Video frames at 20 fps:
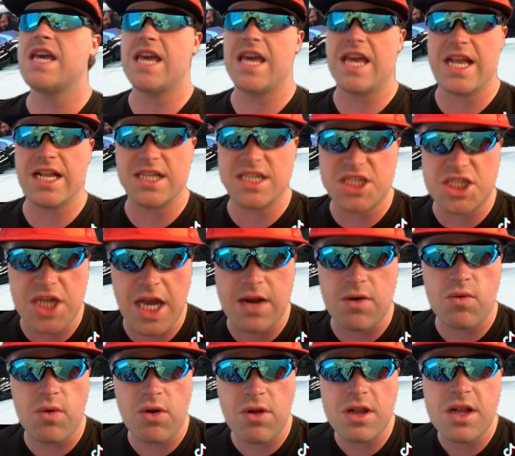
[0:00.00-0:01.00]
in
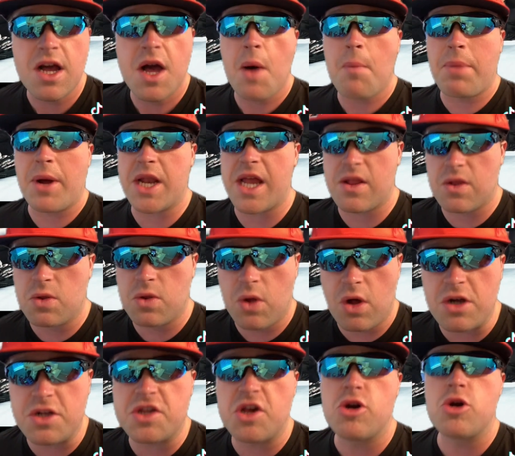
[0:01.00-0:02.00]
general, but it
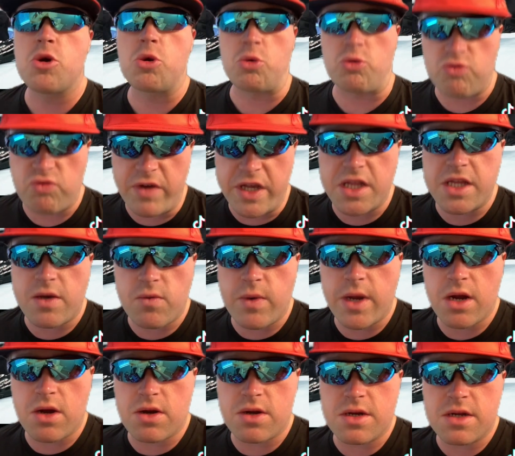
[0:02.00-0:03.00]
looked really
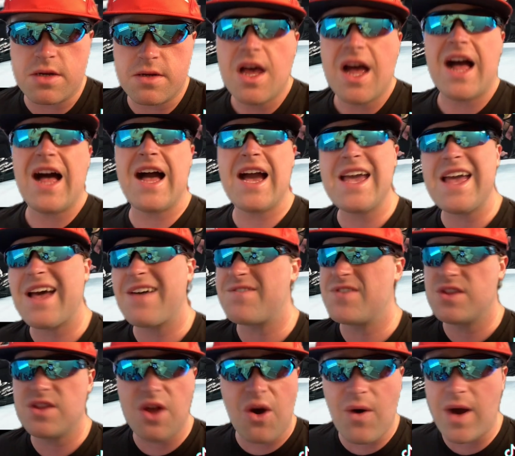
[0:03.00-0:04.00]
weird. I have
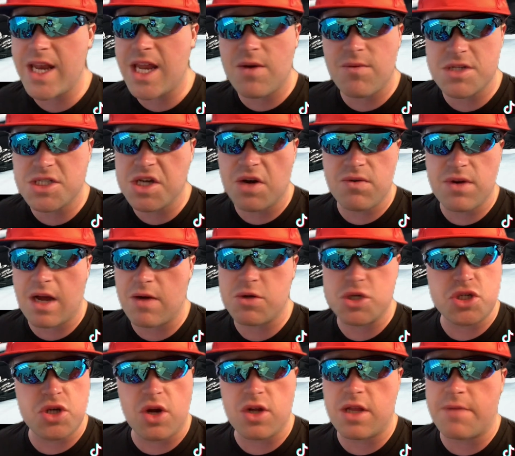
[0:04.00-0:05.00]
no idea what's going on with
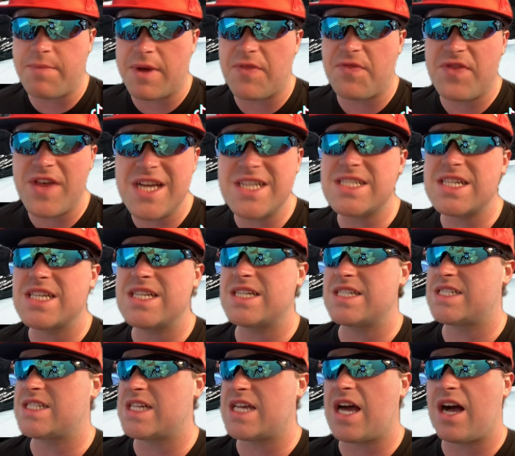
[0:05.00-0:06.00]
Charlotte, but this
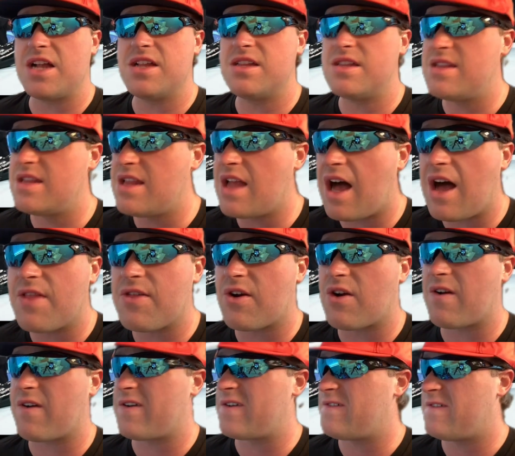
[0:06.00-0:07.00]
is
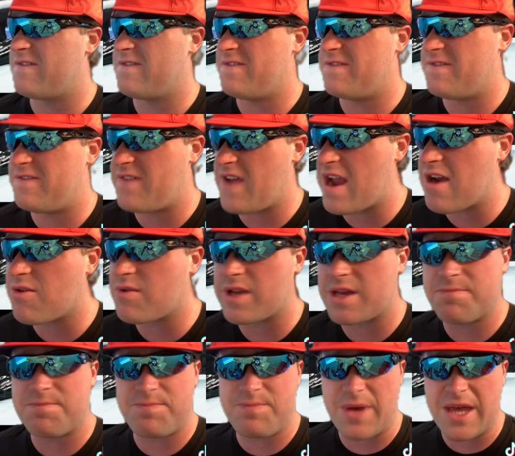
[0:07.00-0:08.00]
another very
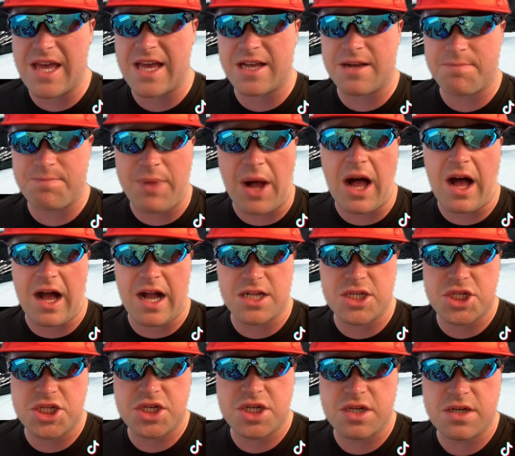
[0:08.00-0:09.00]
big
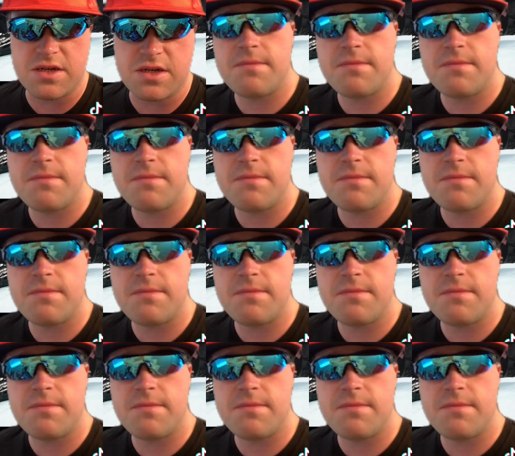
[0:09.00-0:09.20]
botch.